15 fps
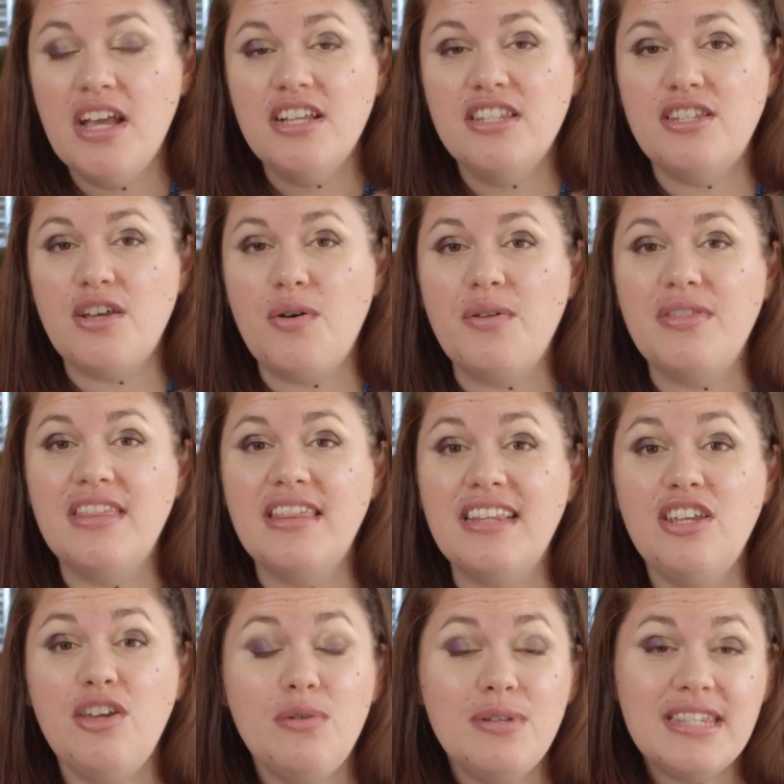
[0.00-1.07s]
So
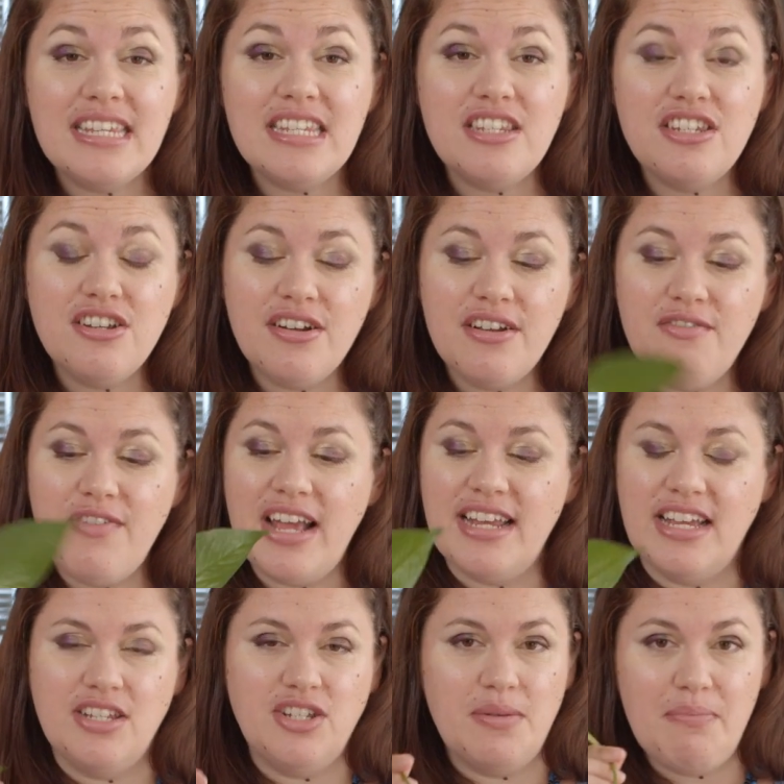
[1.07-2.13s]
use this to your
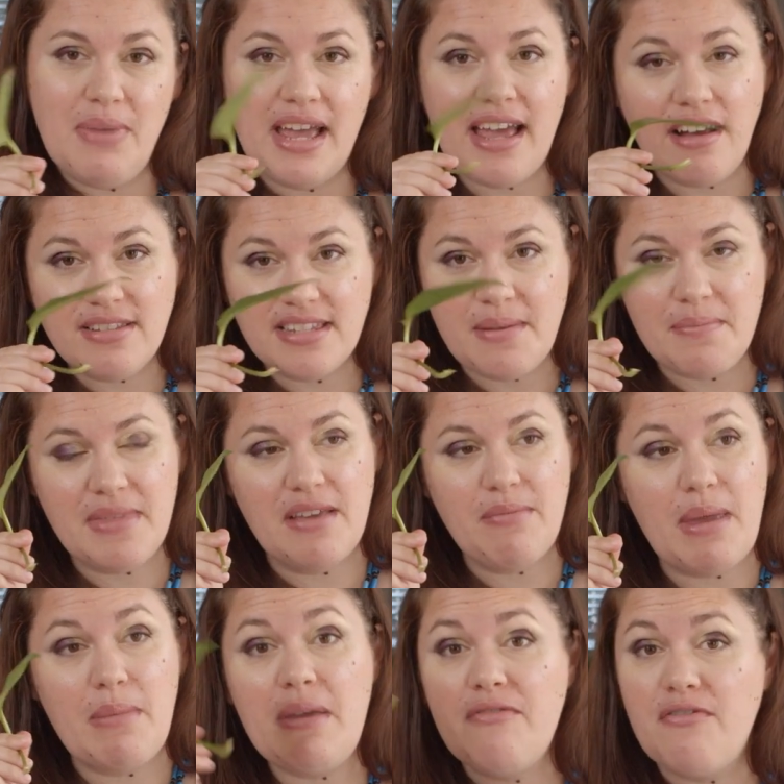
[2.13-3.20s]
advantage and pick out something
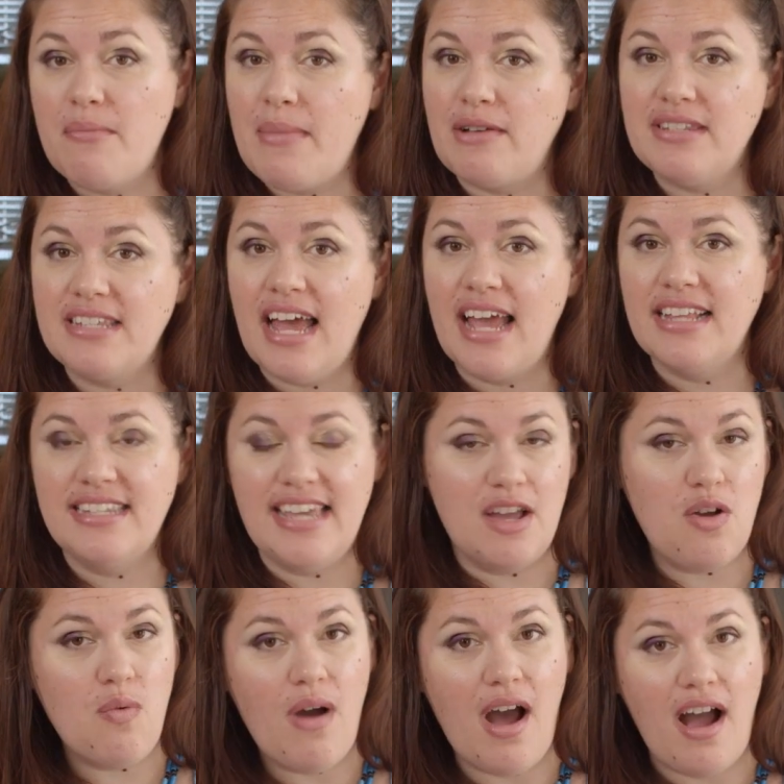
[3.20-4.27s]
maybe from outside. Take
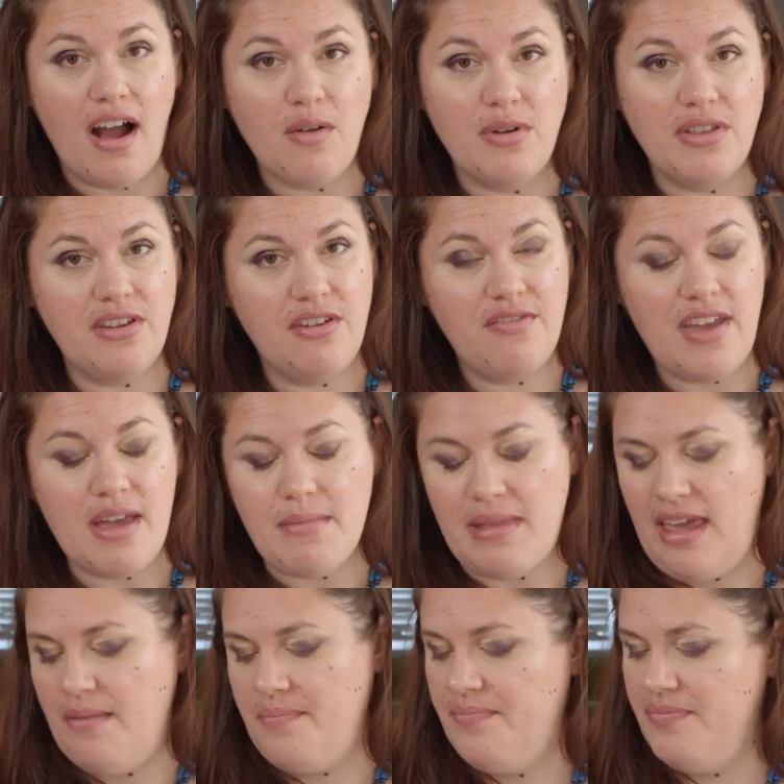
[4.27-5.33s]
a walk with your
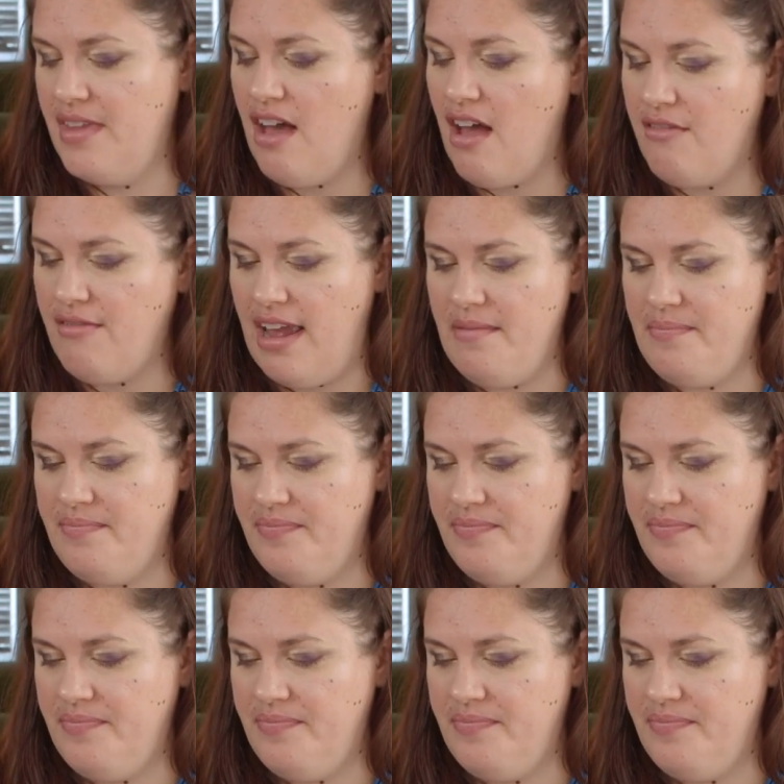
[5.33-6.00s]
family. All right.